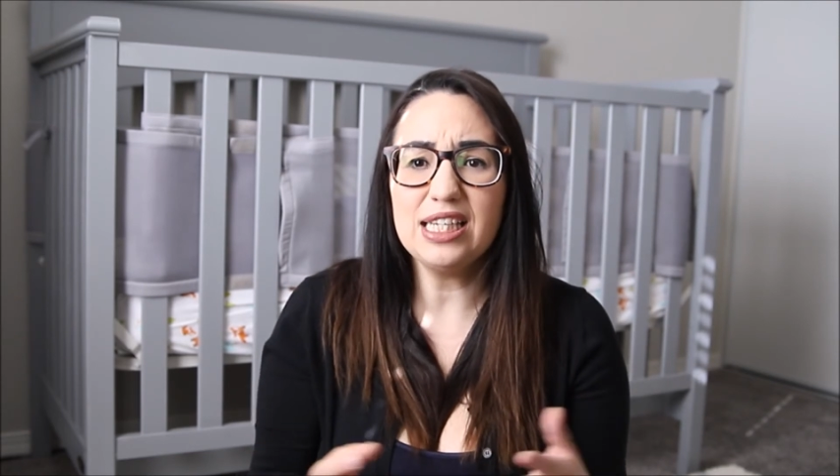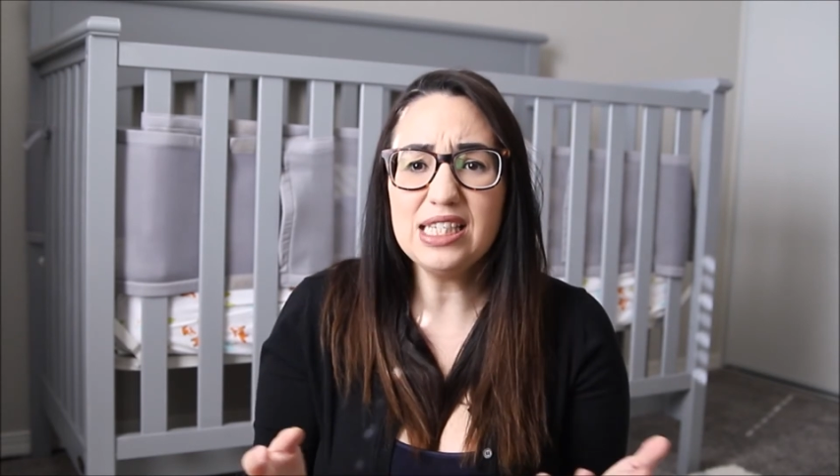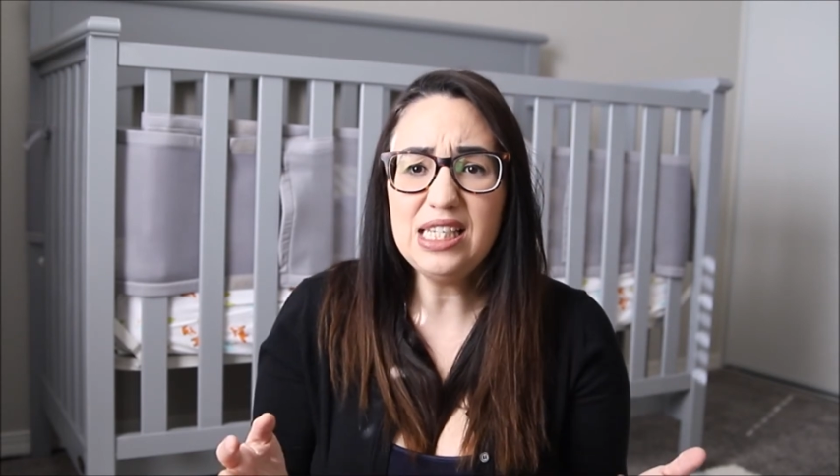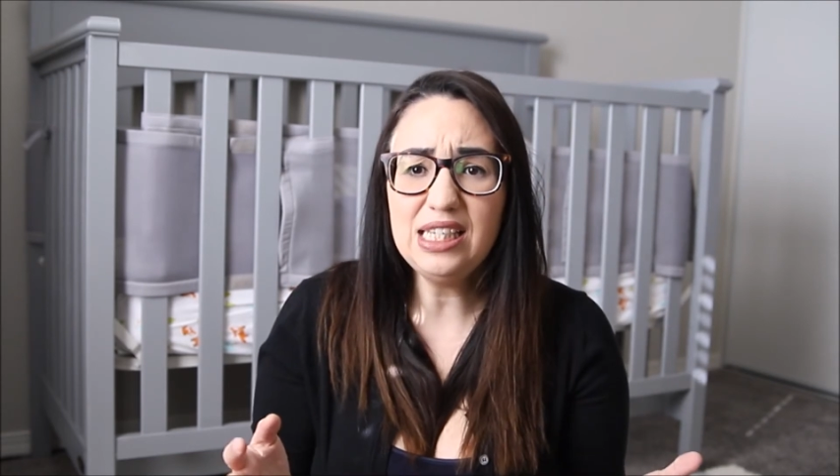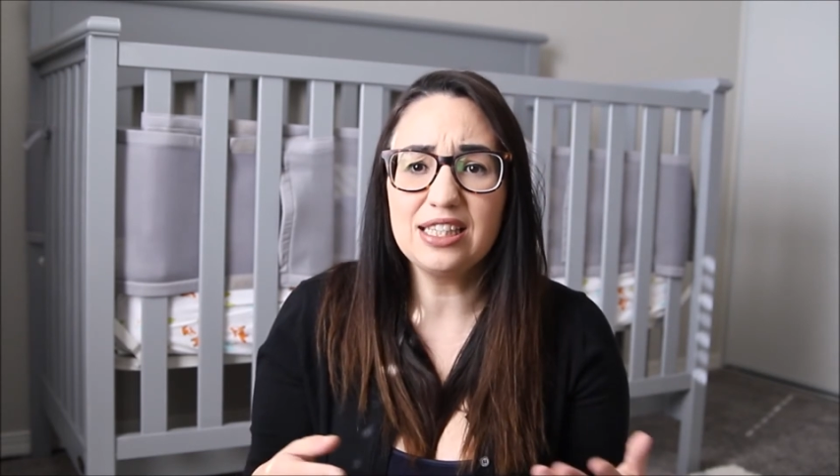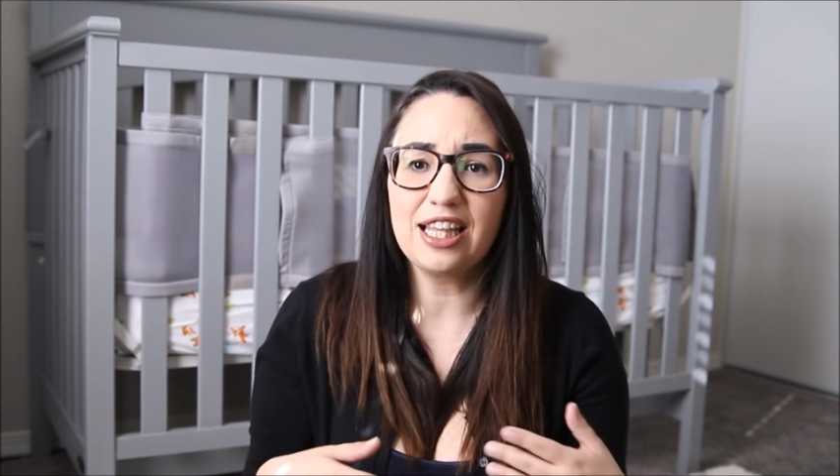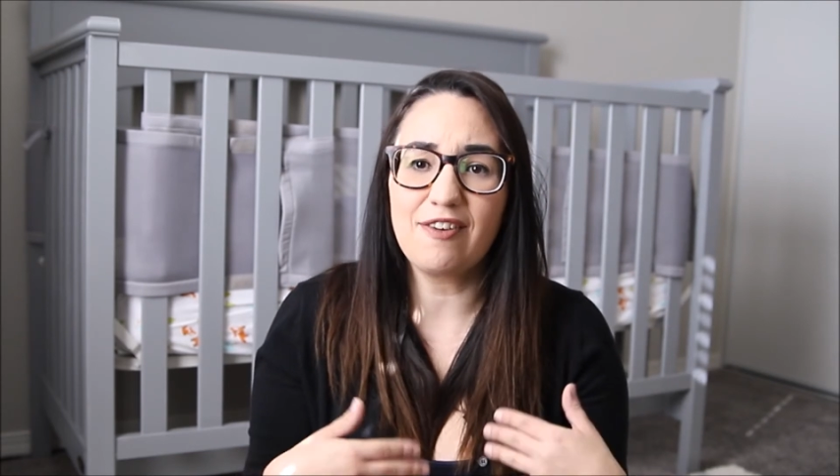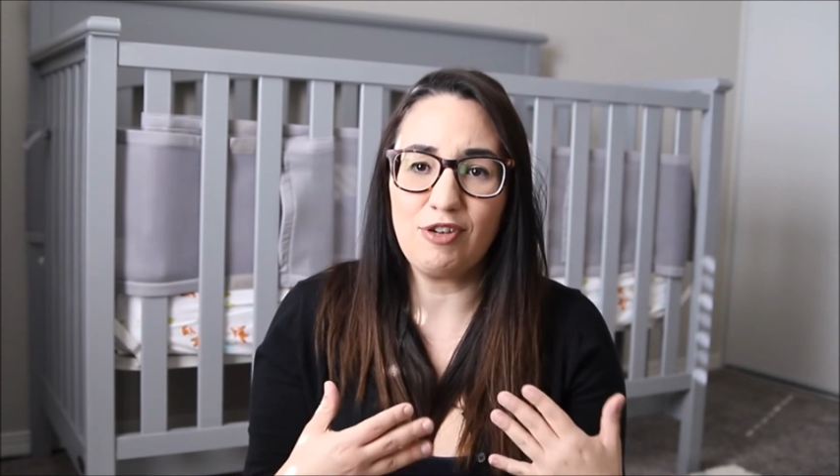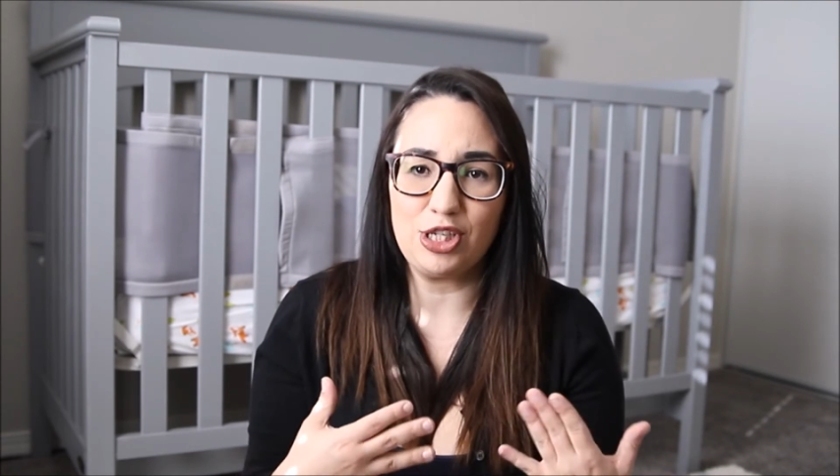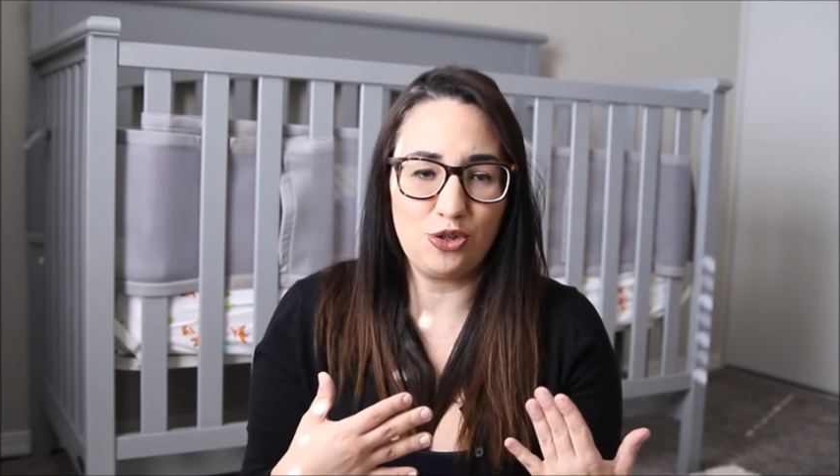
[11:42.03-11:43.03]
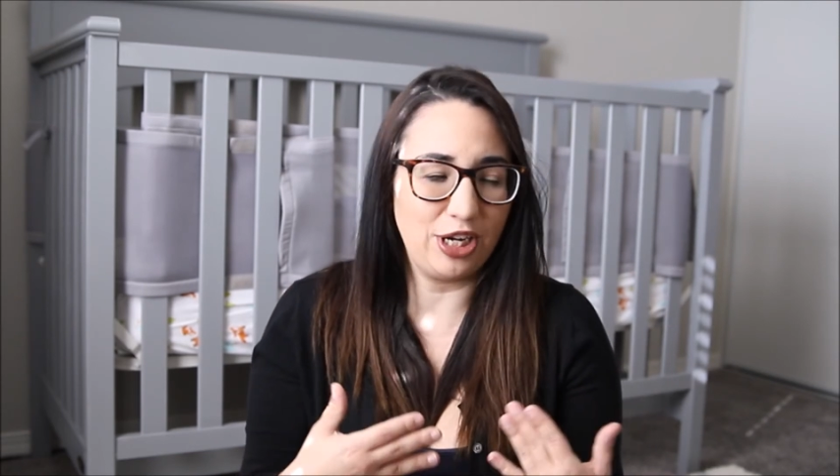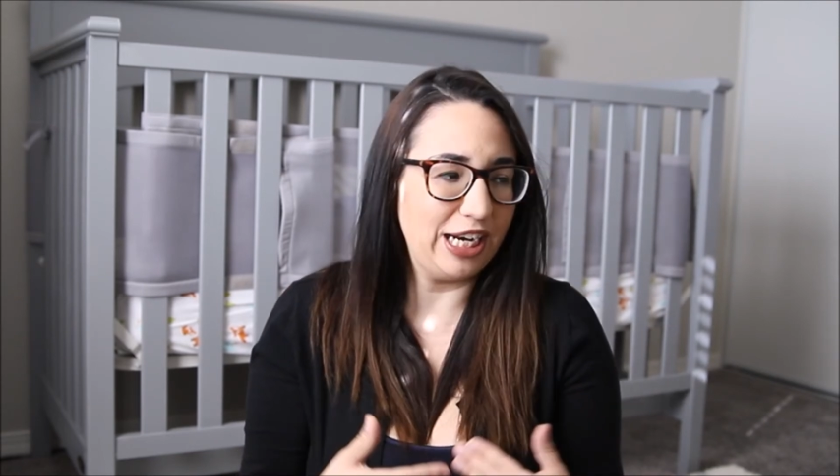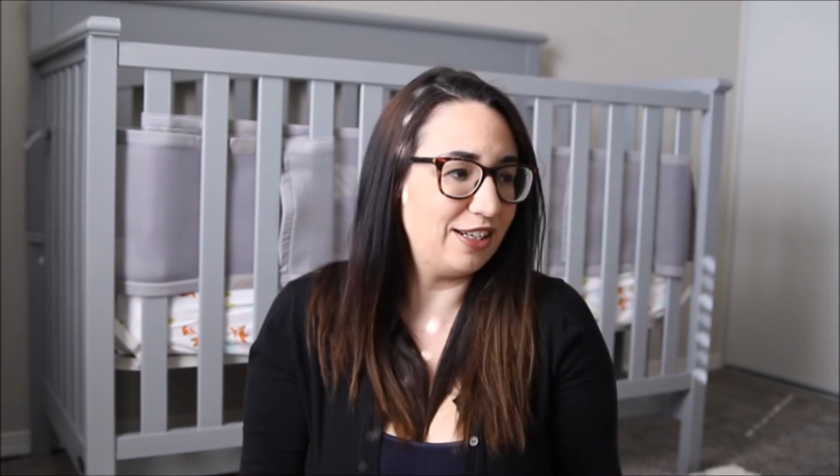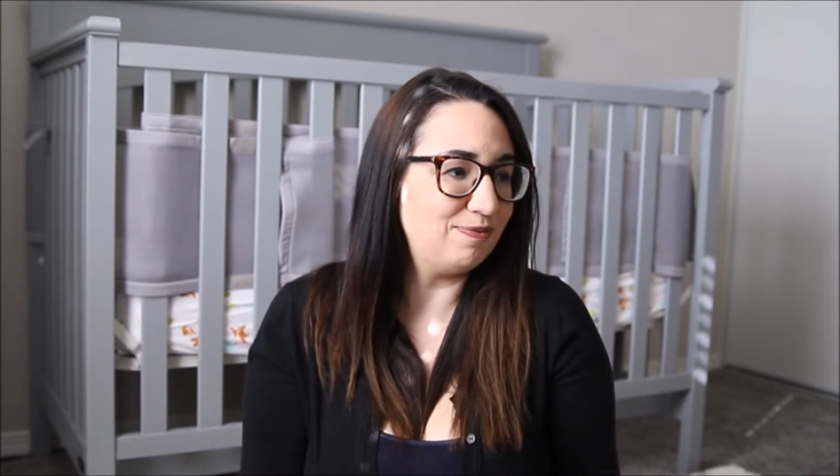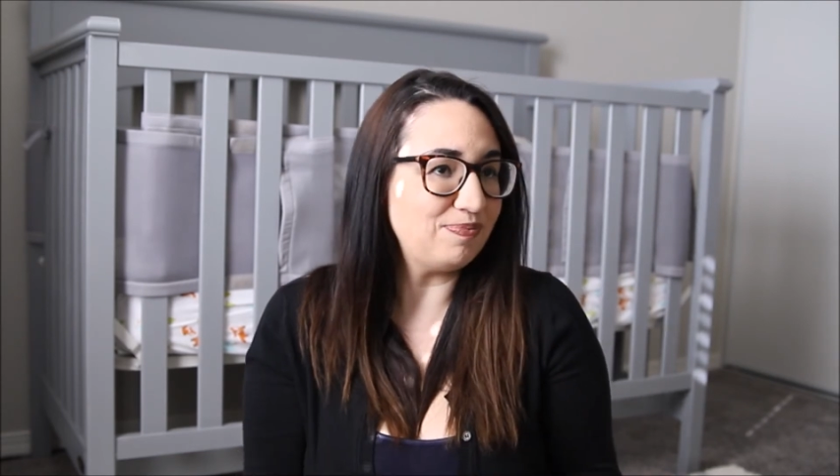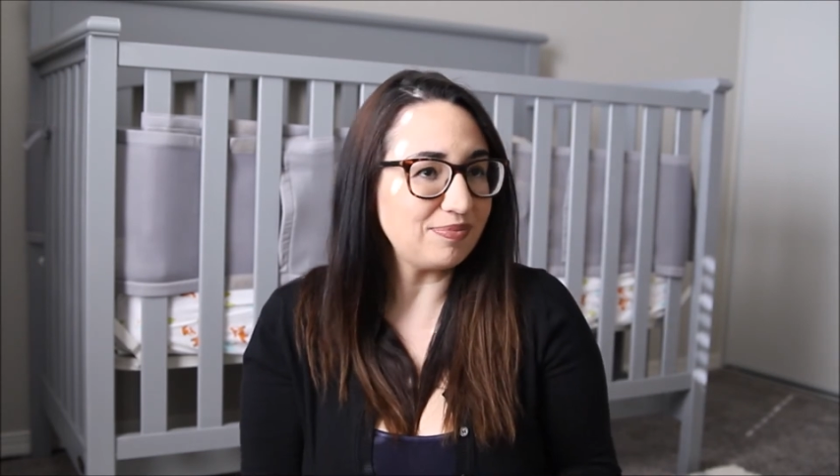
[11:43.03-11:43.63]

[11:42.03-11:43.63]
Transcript: like frustrated,